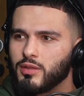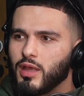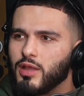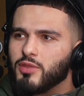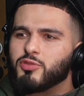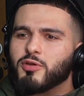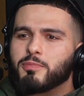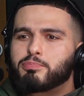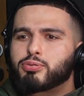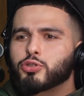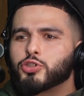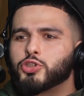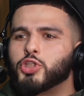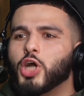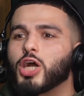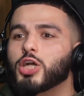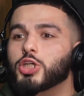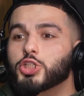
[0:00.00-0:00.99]
The, the
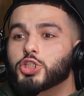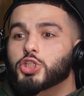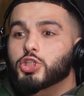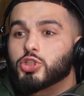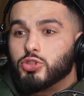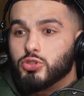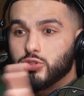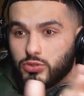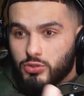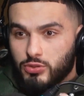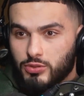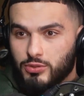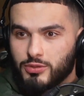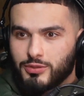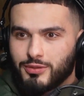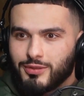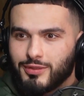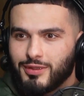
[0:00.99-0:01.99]
production
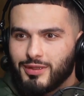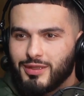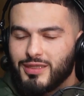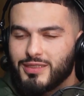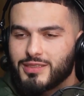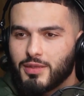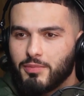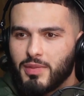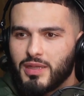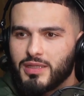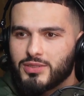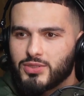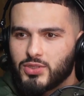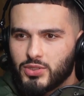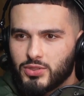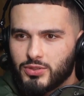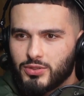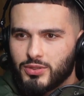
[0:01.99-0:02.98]
is I've,
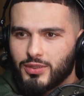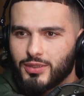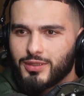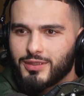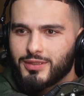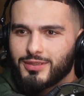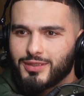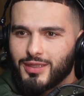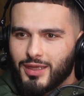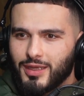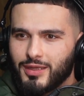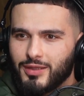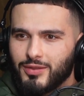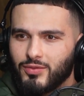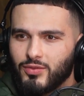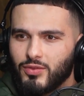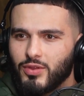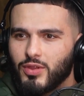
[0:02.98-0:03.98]
amazing. I've seen yeah. loads of great